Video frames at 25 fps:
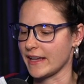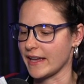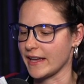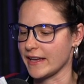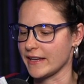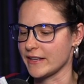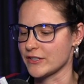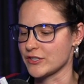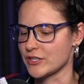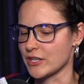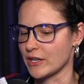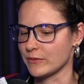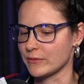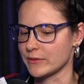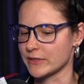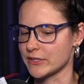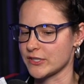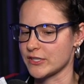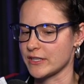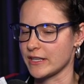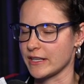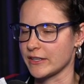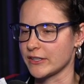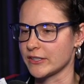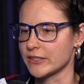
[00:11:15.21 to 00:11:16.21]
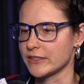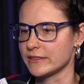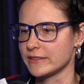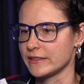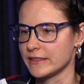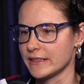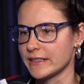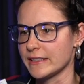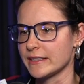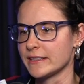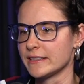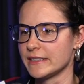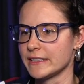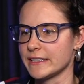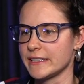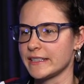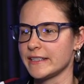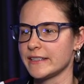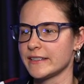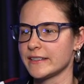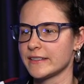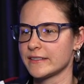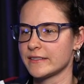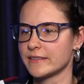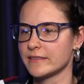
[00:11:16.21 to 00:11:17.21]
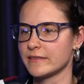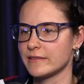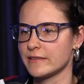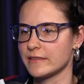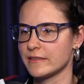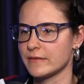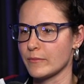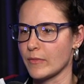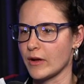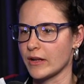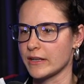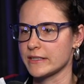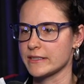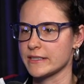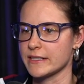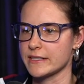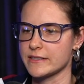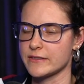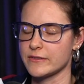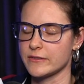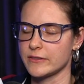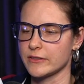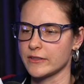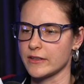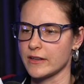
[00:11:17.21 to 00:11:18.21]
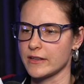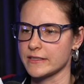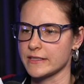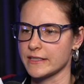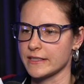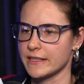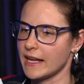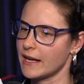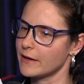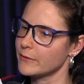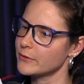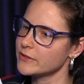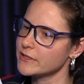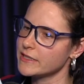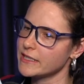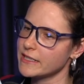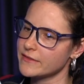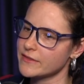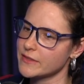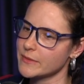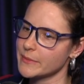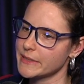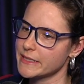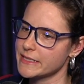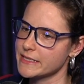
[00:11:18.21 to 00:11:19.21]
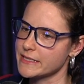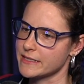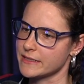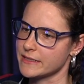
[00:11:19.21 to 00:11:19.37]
age at which they could legally monetize their own content how old do you have to be is